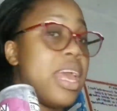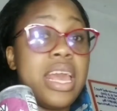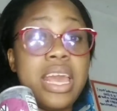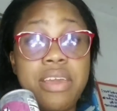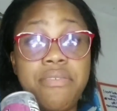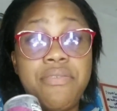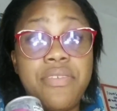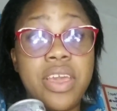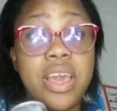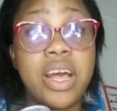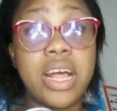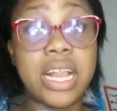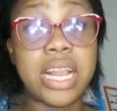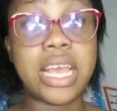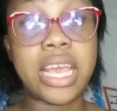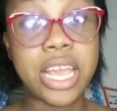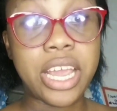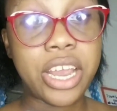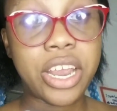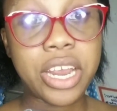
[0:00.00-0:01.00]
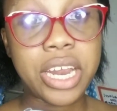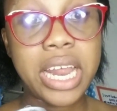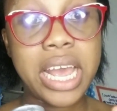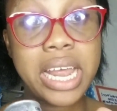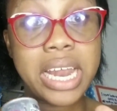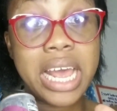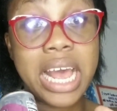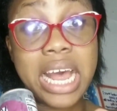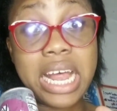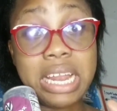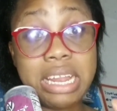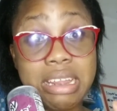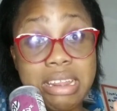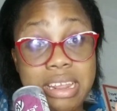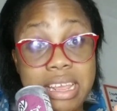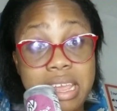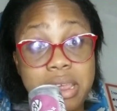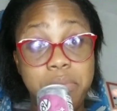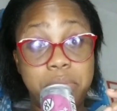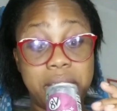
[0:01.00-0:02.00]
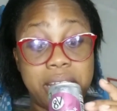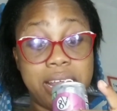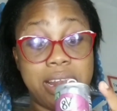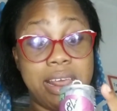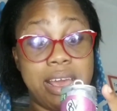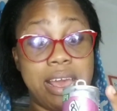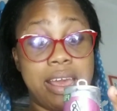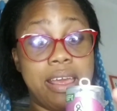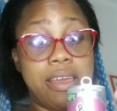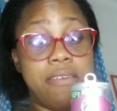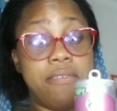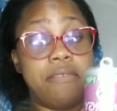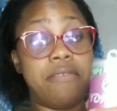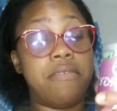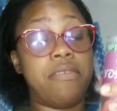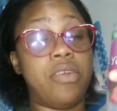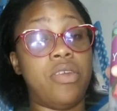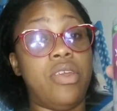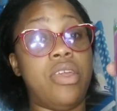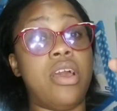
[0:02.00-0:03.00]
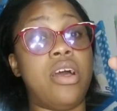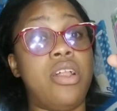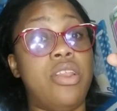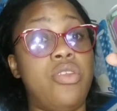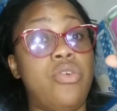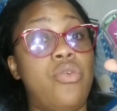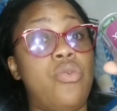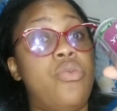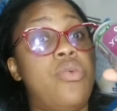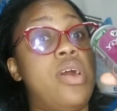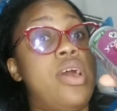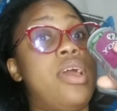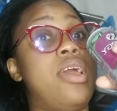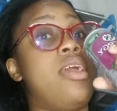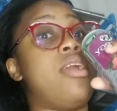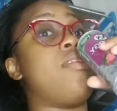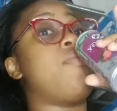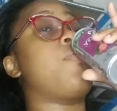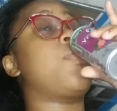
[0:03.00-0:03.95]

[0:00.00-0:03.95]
if y'all hear that ants eat me alive, y'all know why.